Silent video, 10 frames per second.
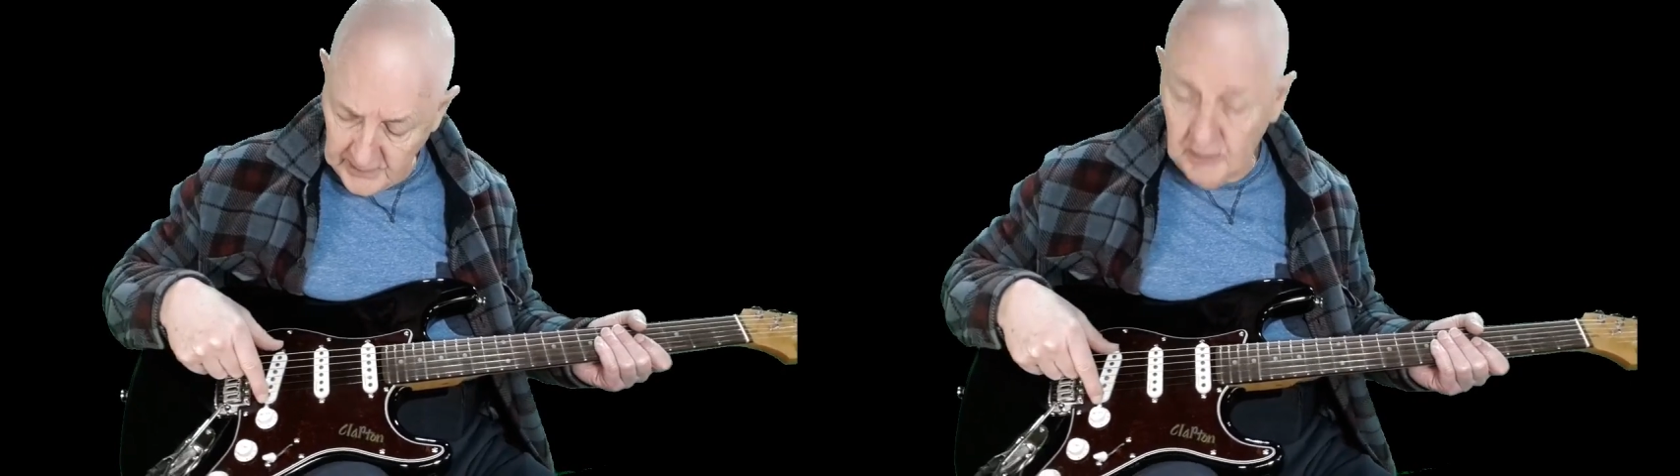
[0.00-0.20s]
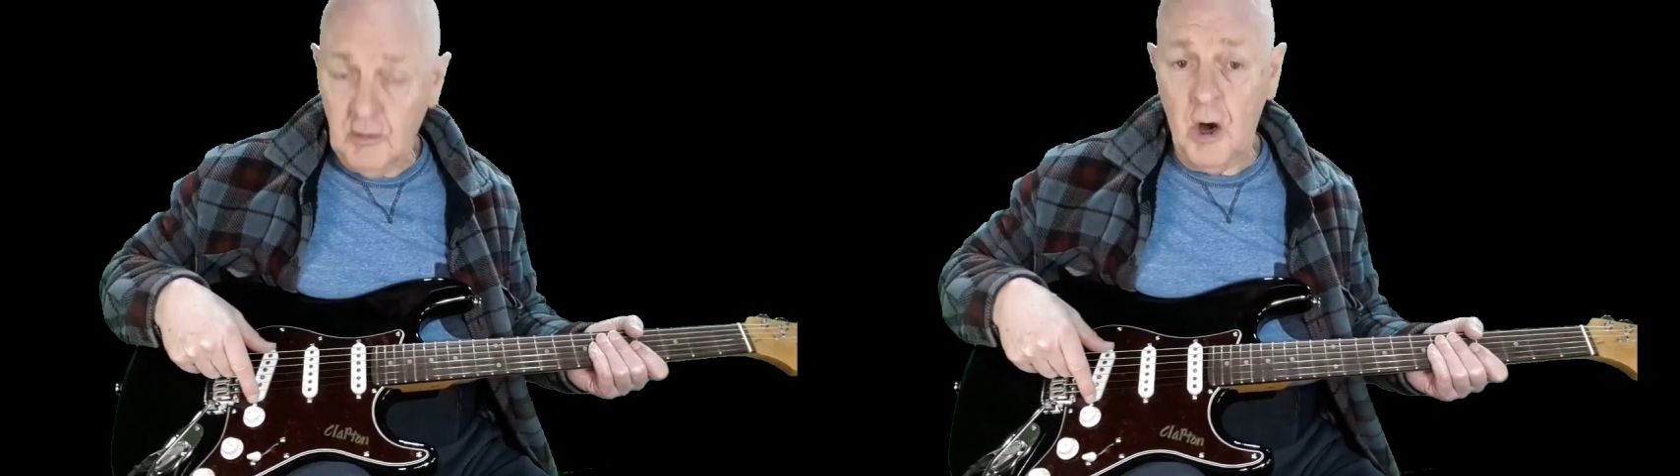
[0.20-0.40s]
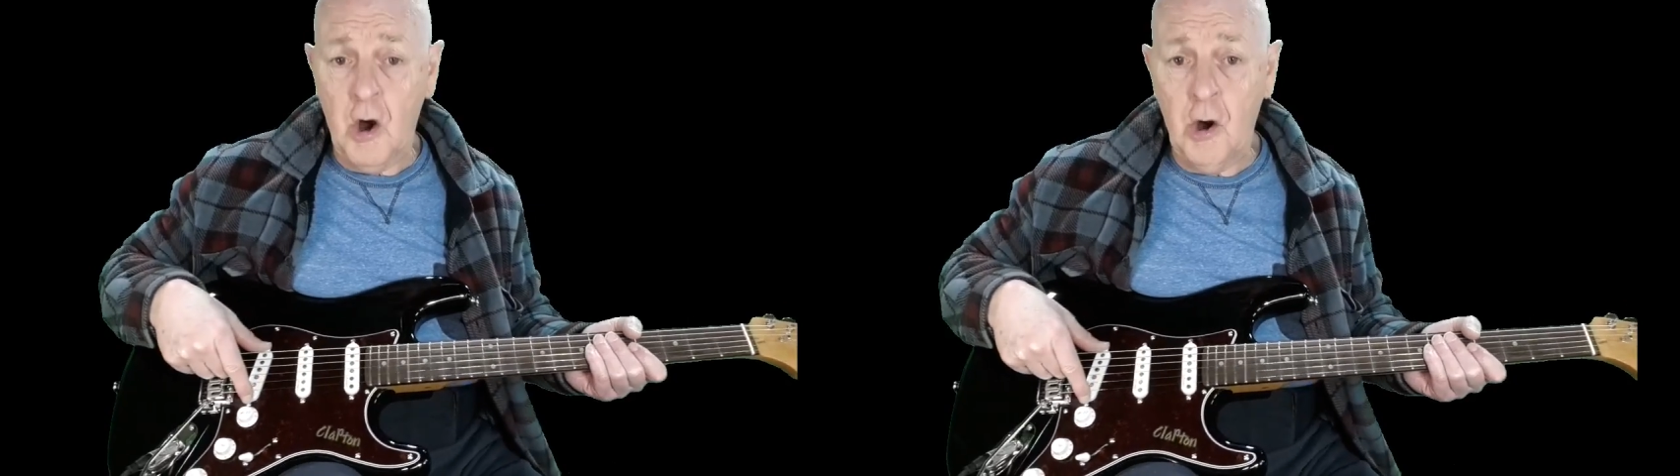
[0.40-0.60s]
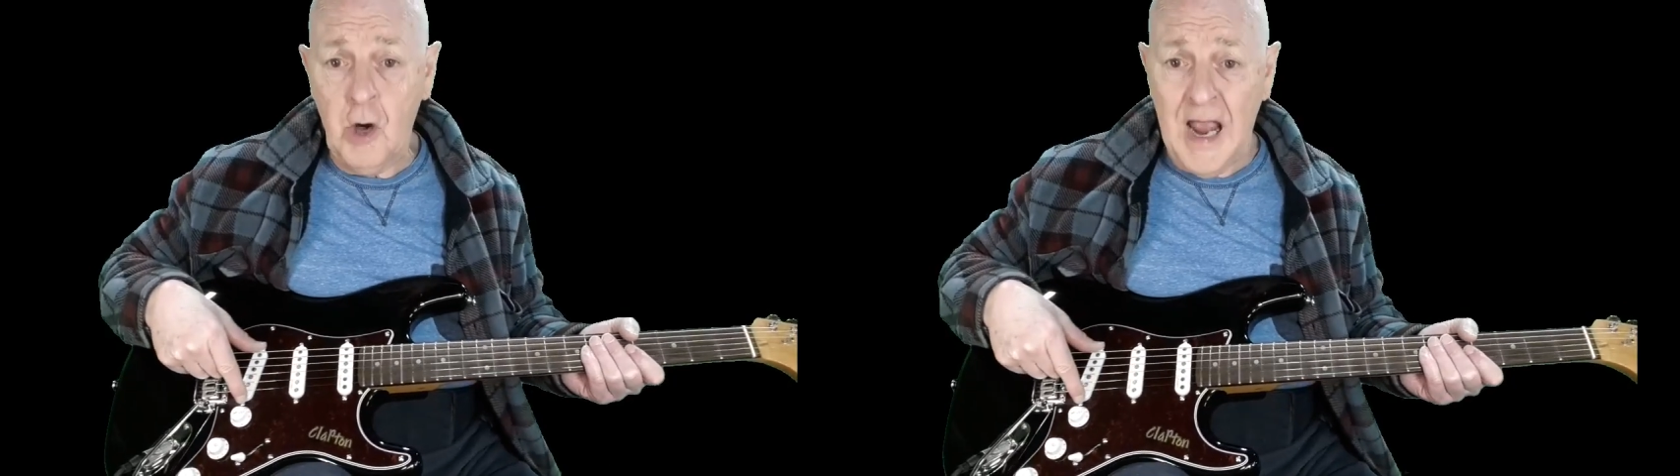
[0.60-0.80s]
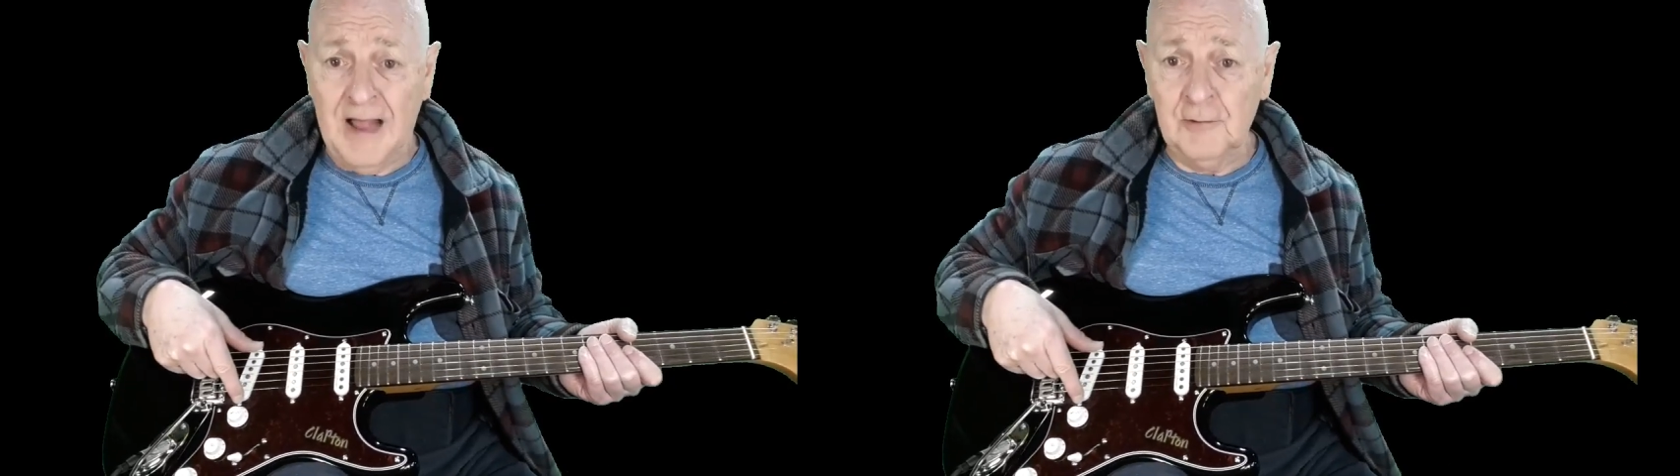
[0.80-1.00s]
in here
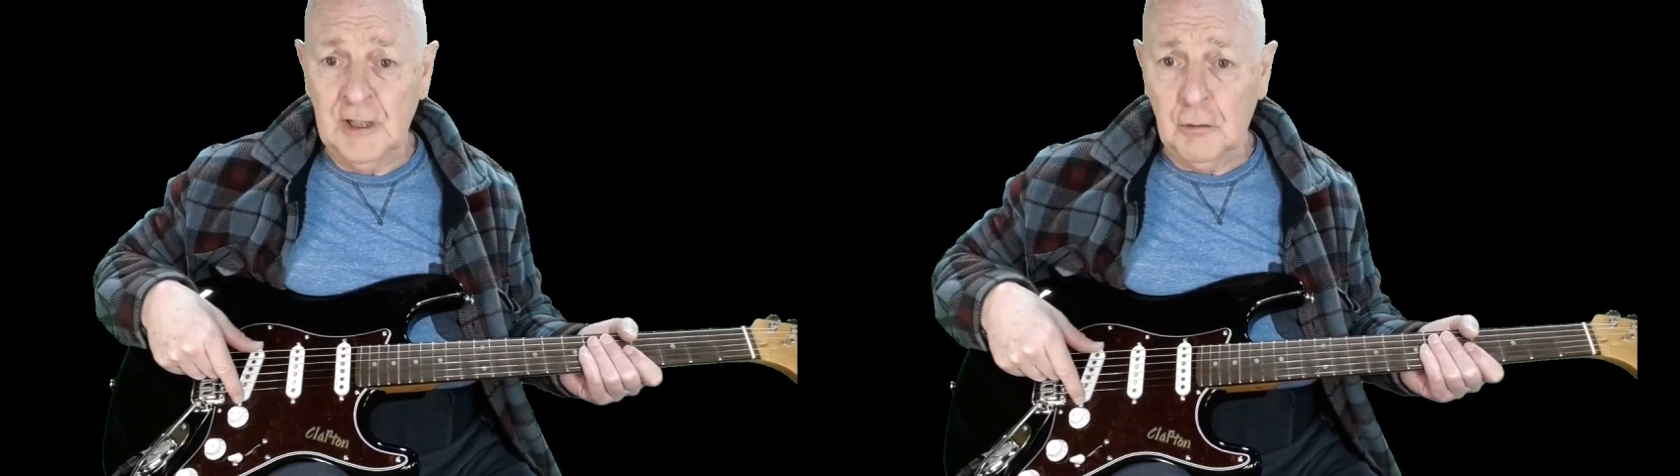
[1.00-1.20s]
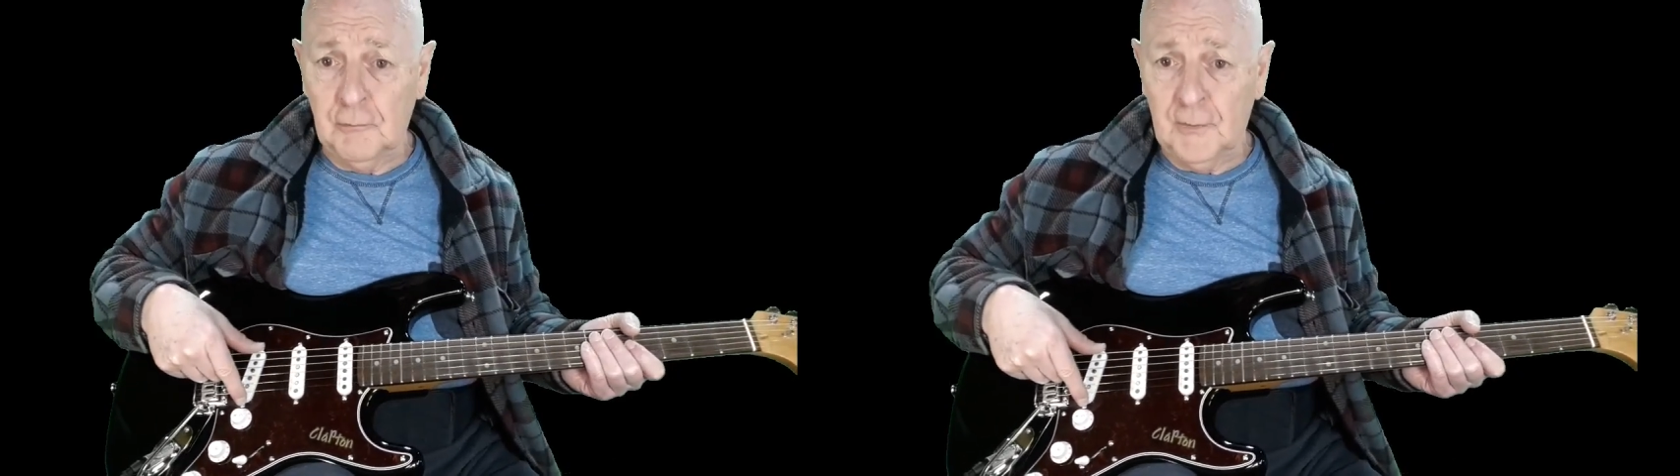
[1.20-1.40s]
are Alnico